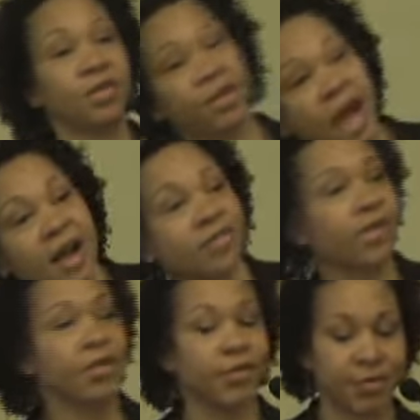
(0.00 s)
the doctor?
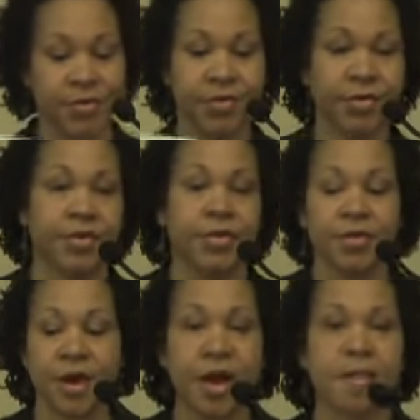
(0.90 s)

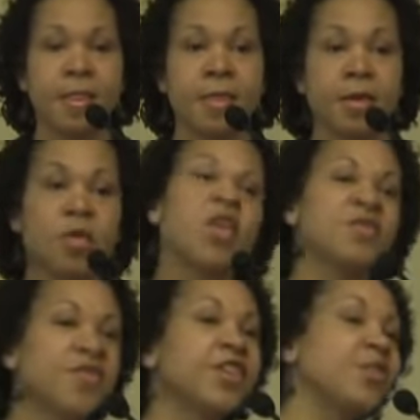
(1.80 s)
Right? We're
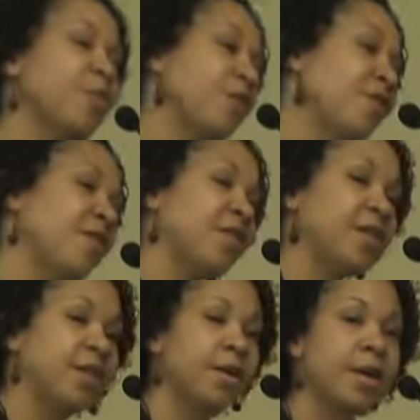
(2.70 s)
invisible.
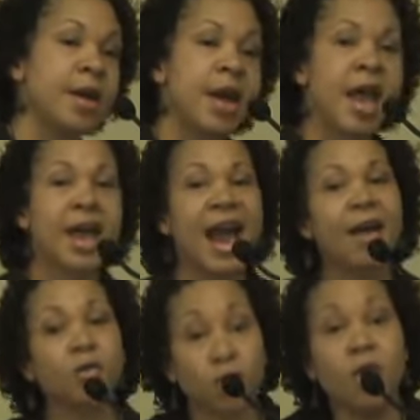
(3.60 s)
And
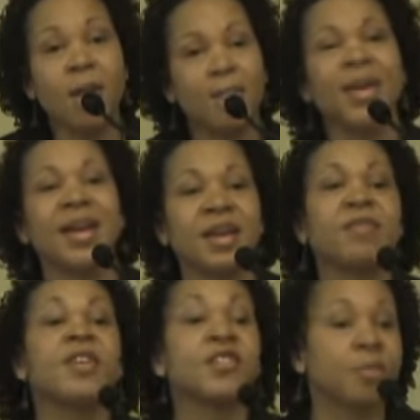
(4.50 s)
I grew up being
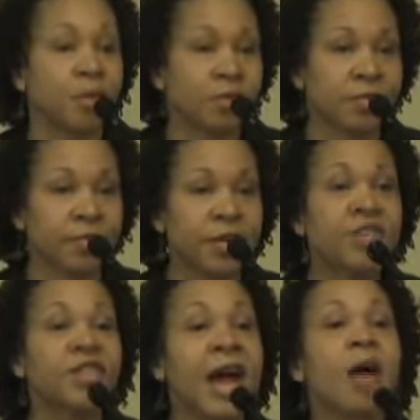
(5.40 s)
invisible,
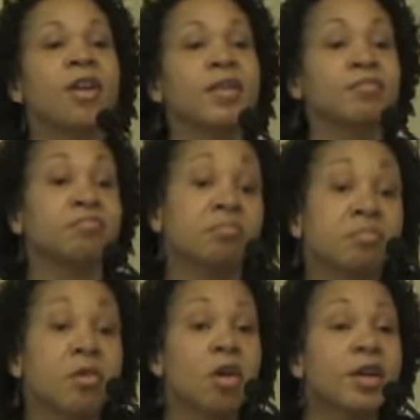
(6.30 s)
discounted
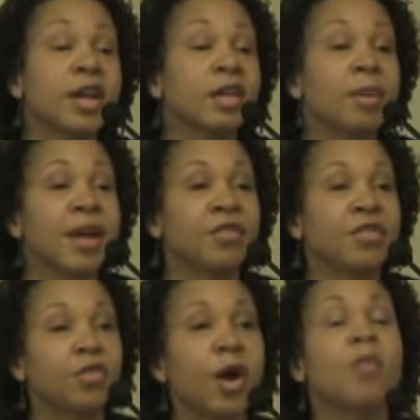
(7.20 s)
on a daily
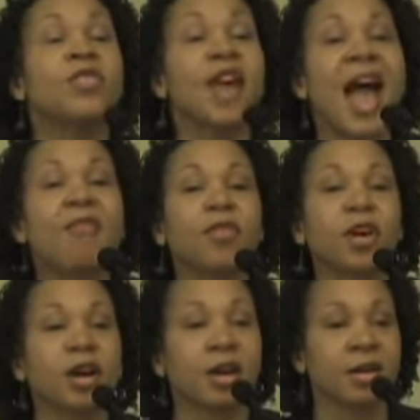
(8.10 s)
basis. So when I went to
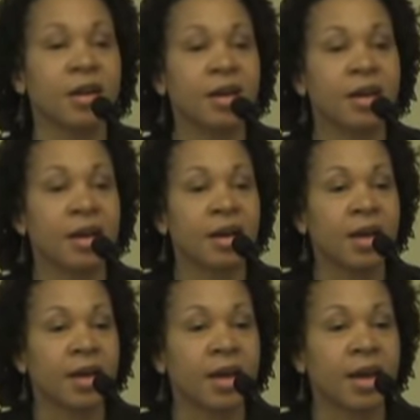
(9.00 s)
Africa,
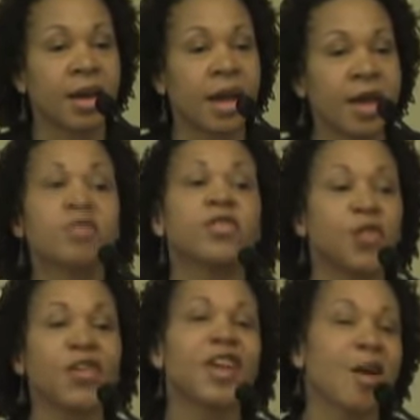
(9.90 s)
it was the
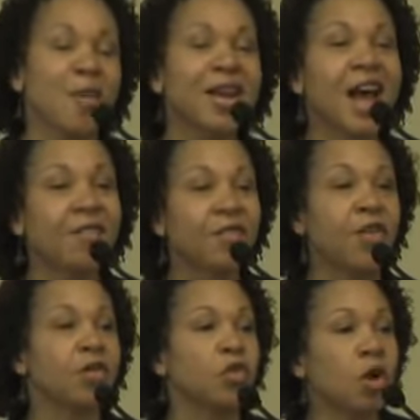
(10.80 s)
first time in my life it
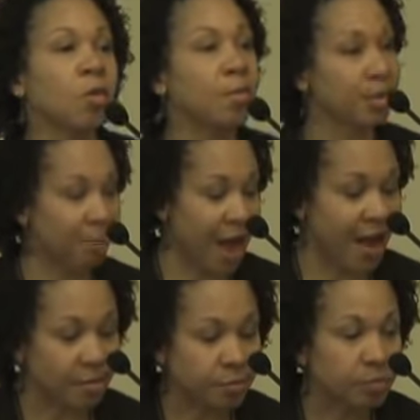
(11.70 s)
felt normal being black.